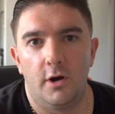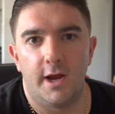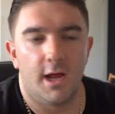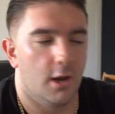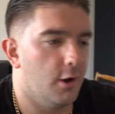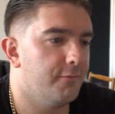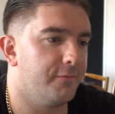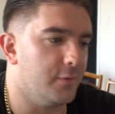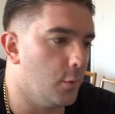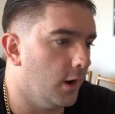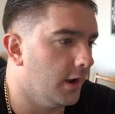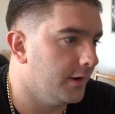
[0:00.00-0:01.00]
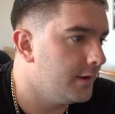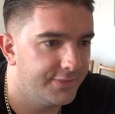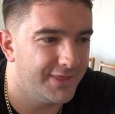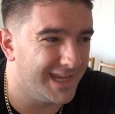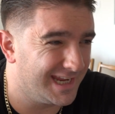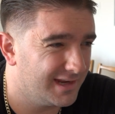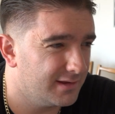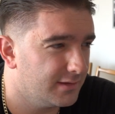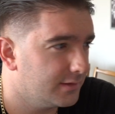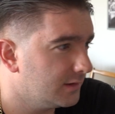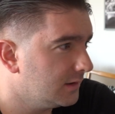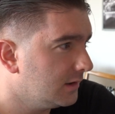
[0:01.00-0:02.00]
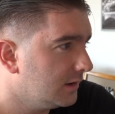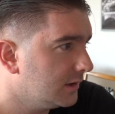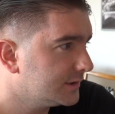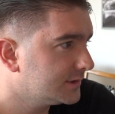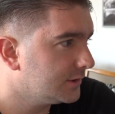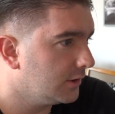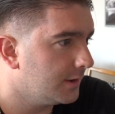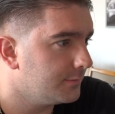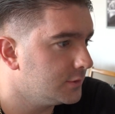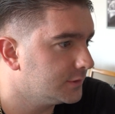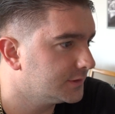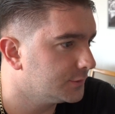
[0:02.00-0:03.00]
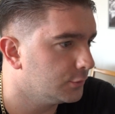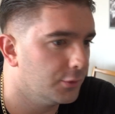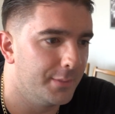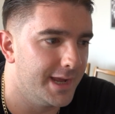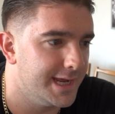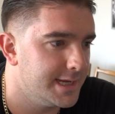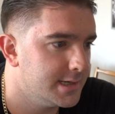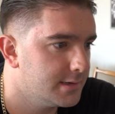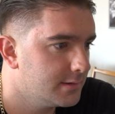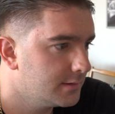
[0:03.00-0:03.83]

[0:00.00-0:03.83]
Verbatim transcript: Right, hello everyone. Think the last time you saw me,